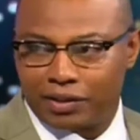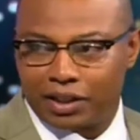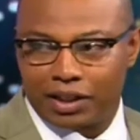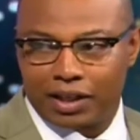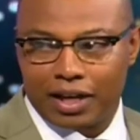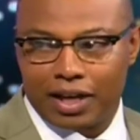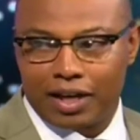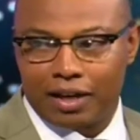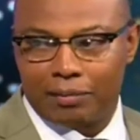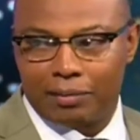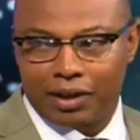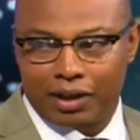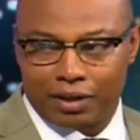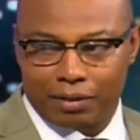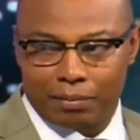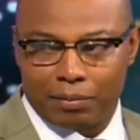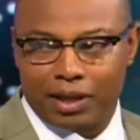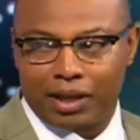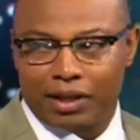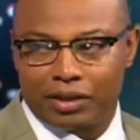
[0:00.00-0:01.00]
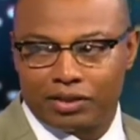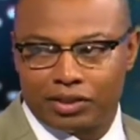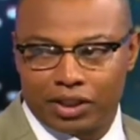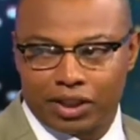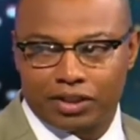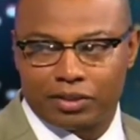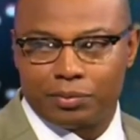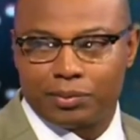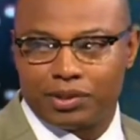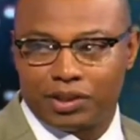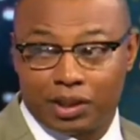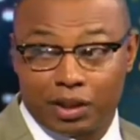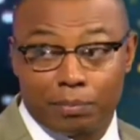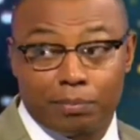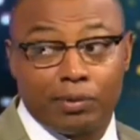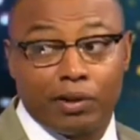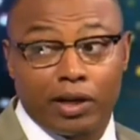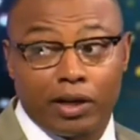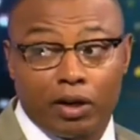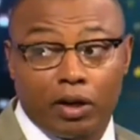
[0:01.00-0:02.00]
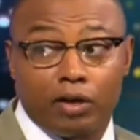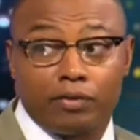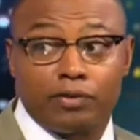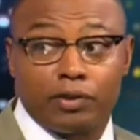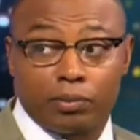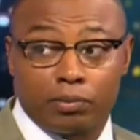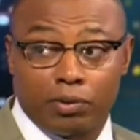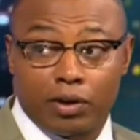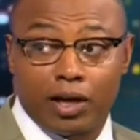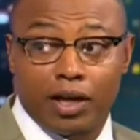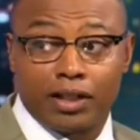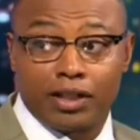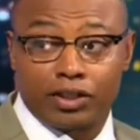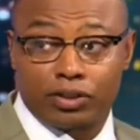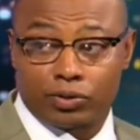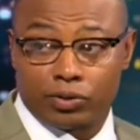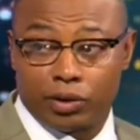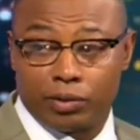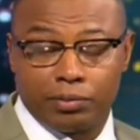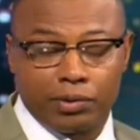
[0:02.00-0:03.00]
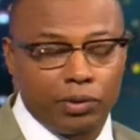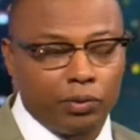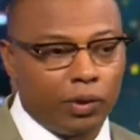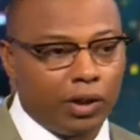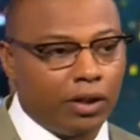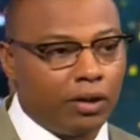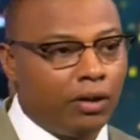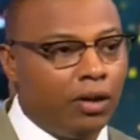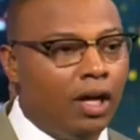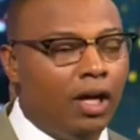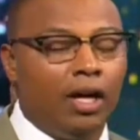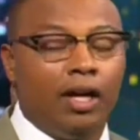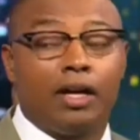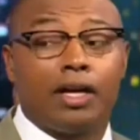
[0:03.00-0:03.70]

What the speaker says: of the game and can make adjustments and can play off LeBron extremely well.